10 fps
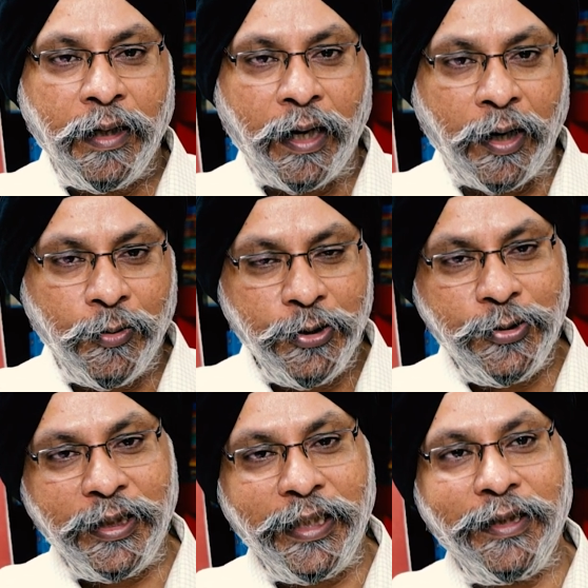How do you
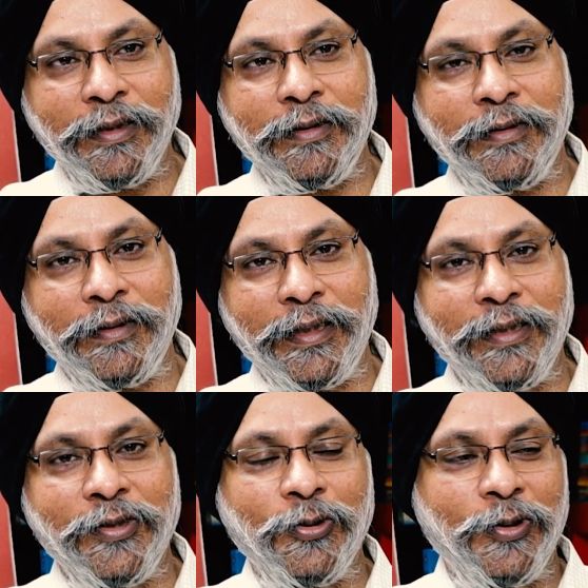see the
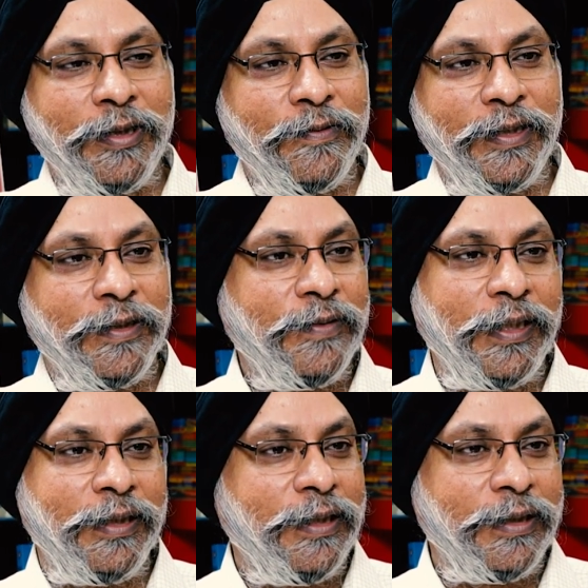Indian soldier
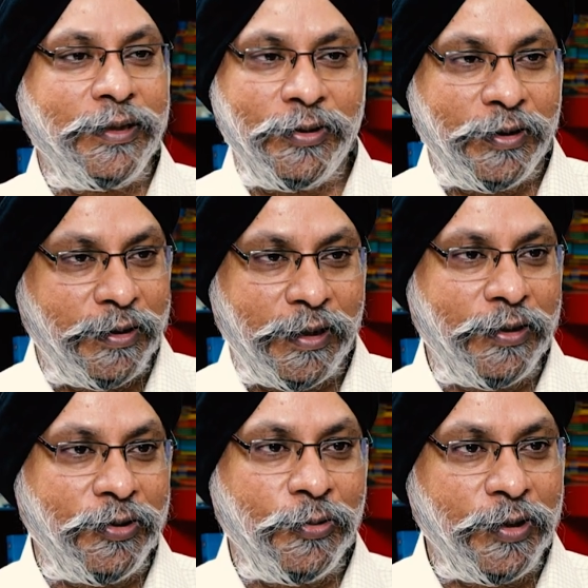vis-a-vis these
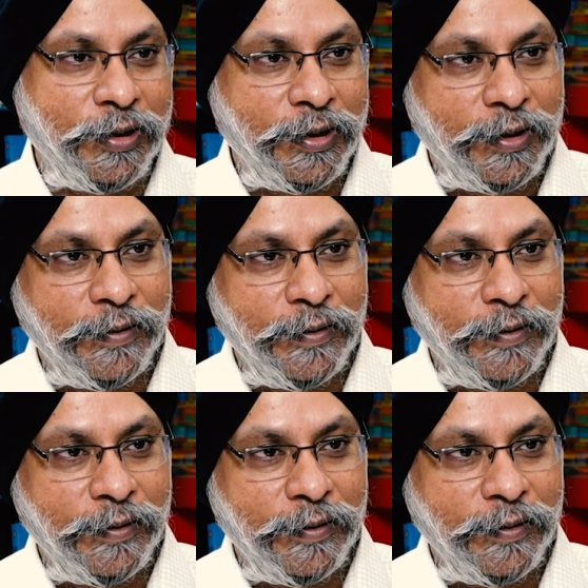other soldiers?